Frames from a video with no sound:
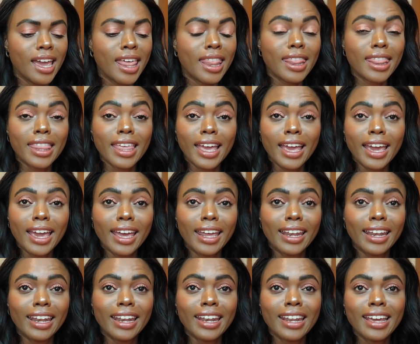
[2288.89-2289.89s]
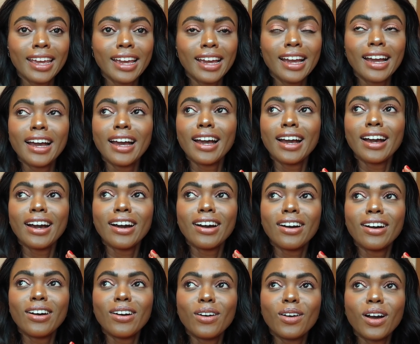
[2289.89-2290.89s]
and then,
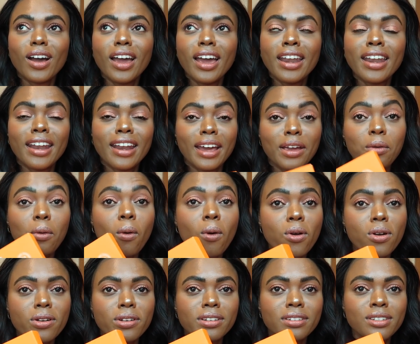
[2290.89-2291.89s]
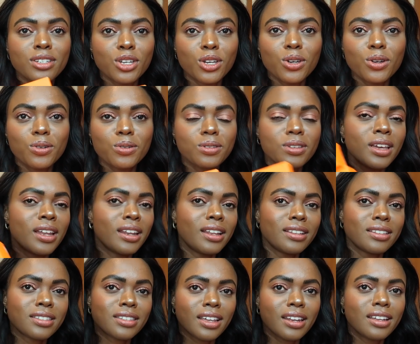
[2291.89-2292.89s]
and then I ordered two and
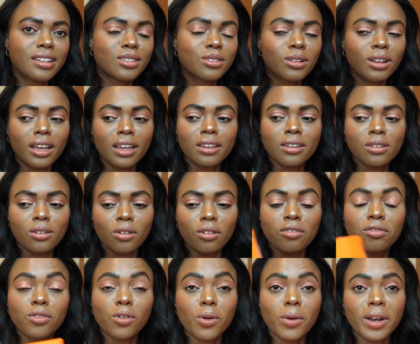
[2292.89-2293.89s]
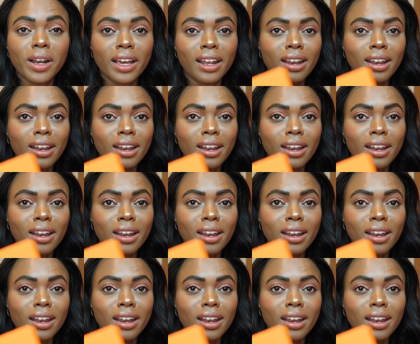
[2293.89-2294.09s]
then sent it to like, you know, Florida.